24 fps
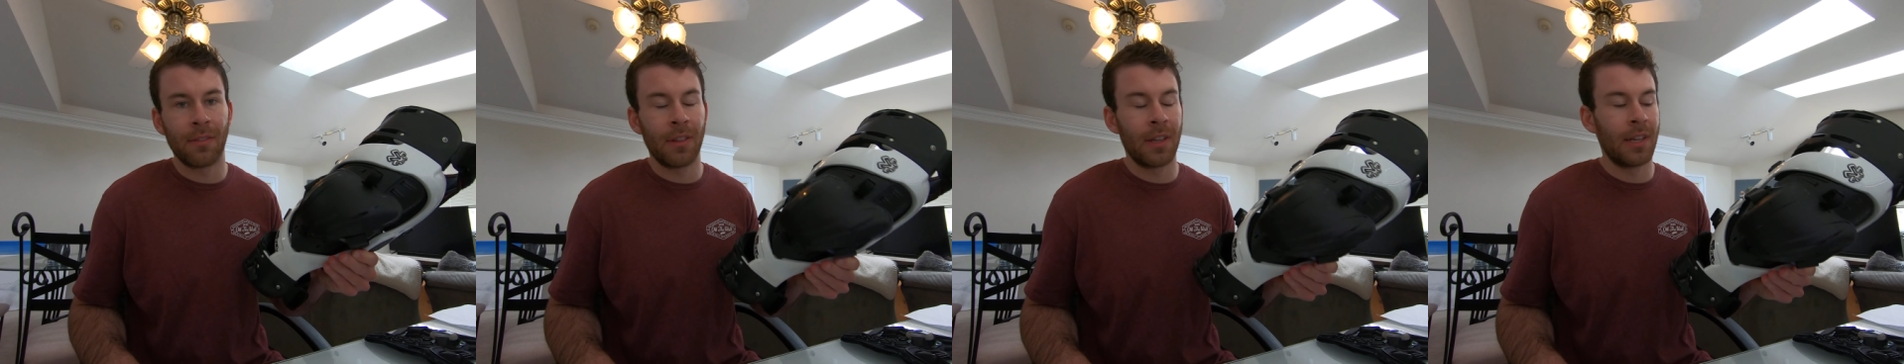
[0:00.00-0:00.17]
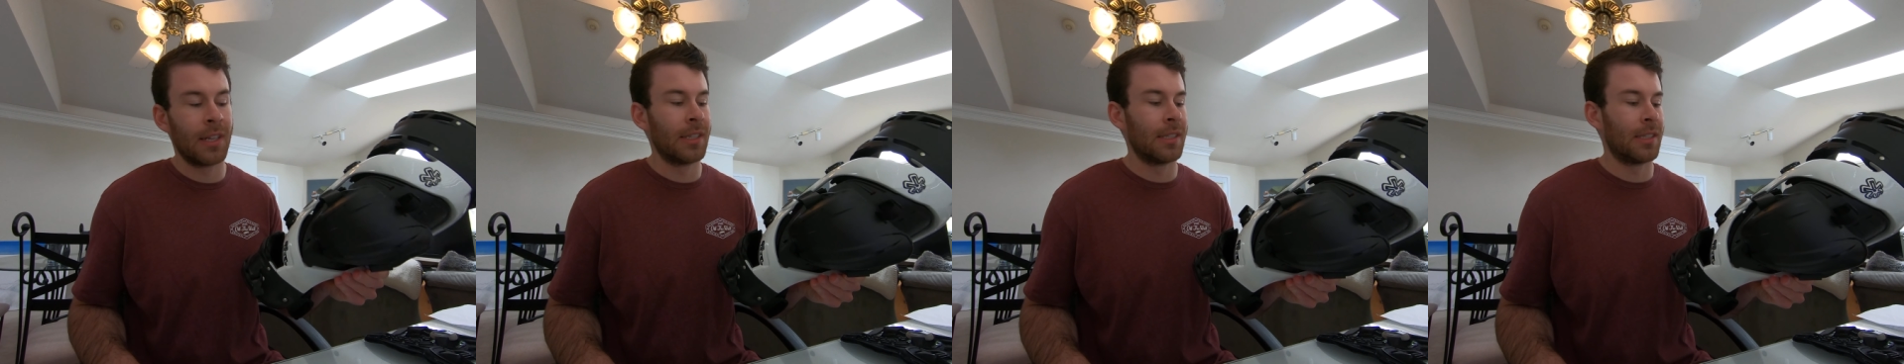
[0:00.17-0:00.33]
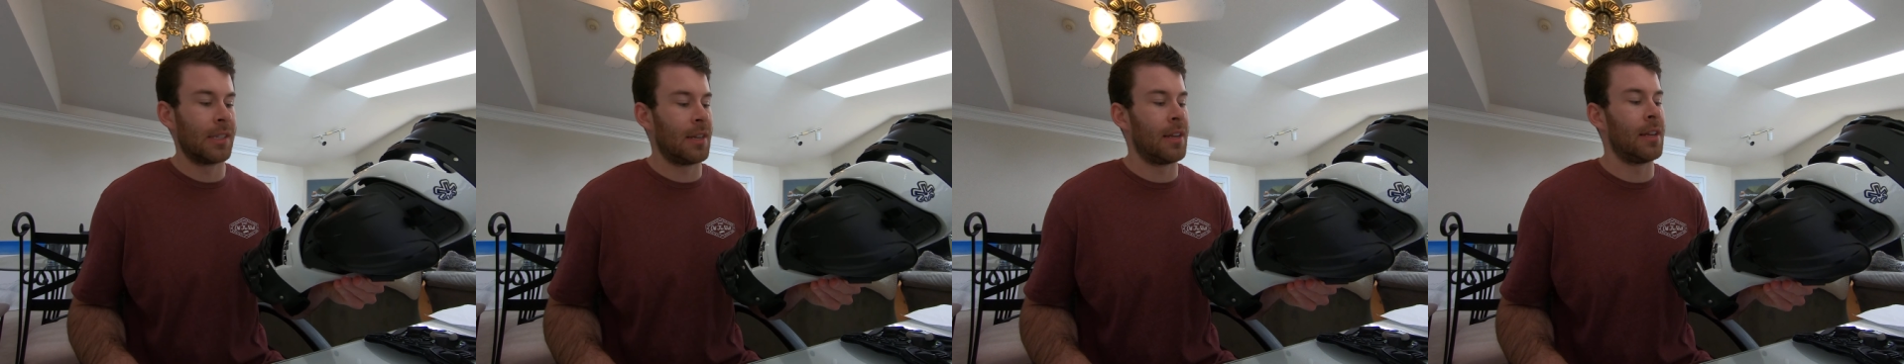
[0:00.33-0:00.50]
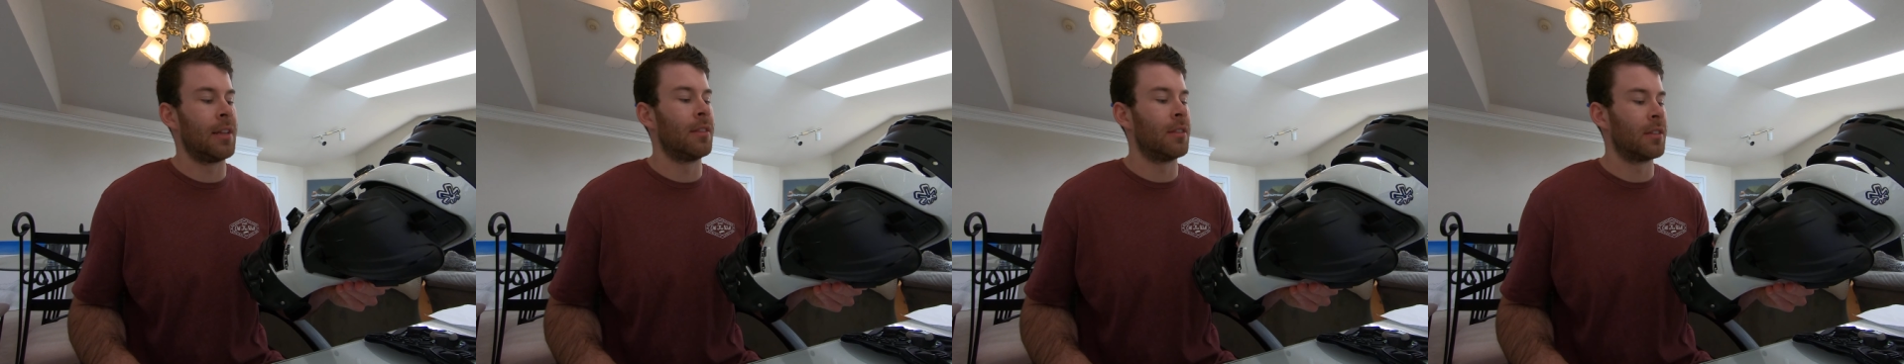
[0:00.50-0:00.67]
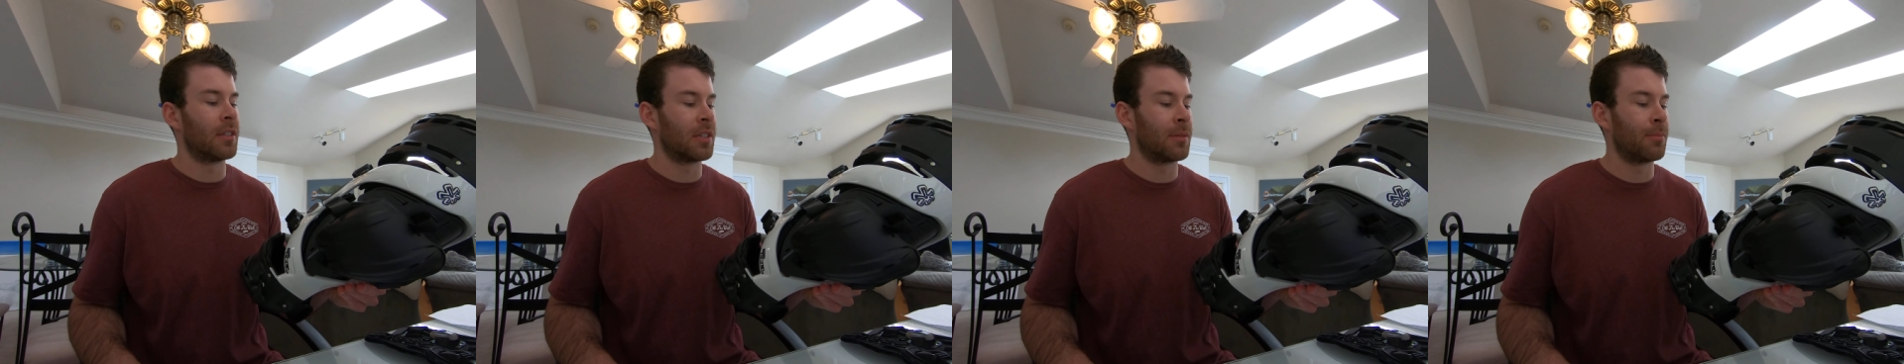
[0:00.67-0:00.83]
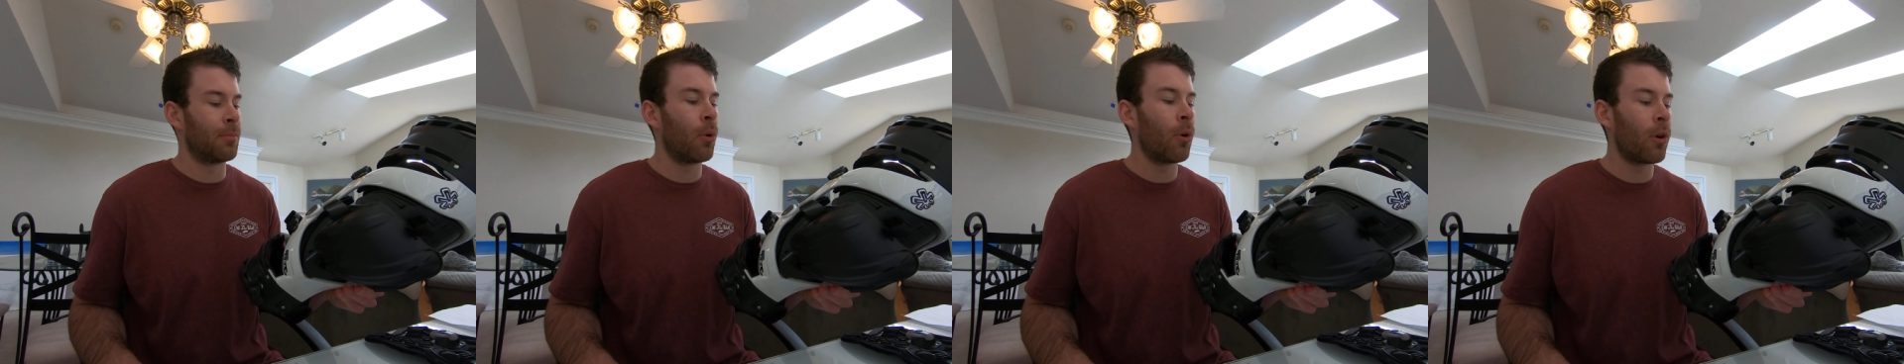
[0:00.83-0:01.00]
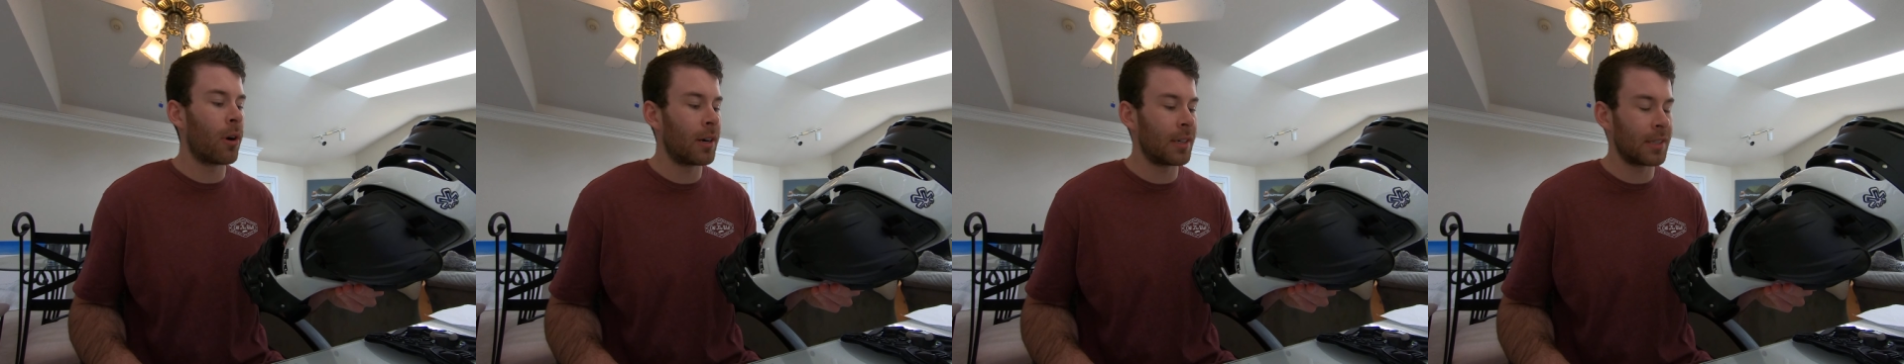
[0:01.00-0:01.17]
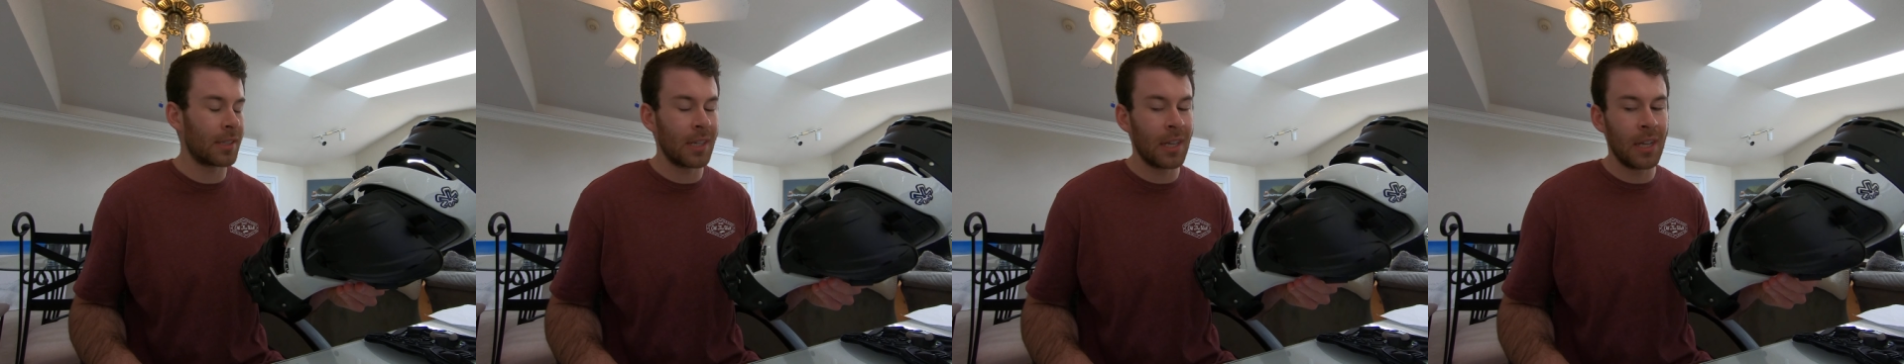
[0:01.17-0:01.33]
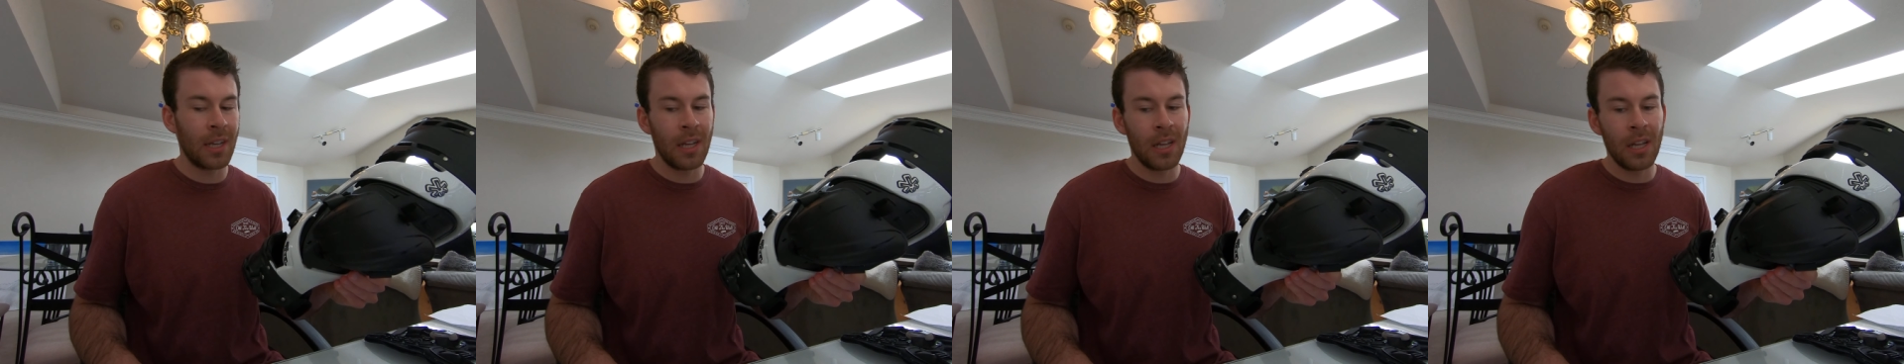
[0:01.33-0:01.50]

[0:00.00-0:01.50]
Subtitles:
things in the sport,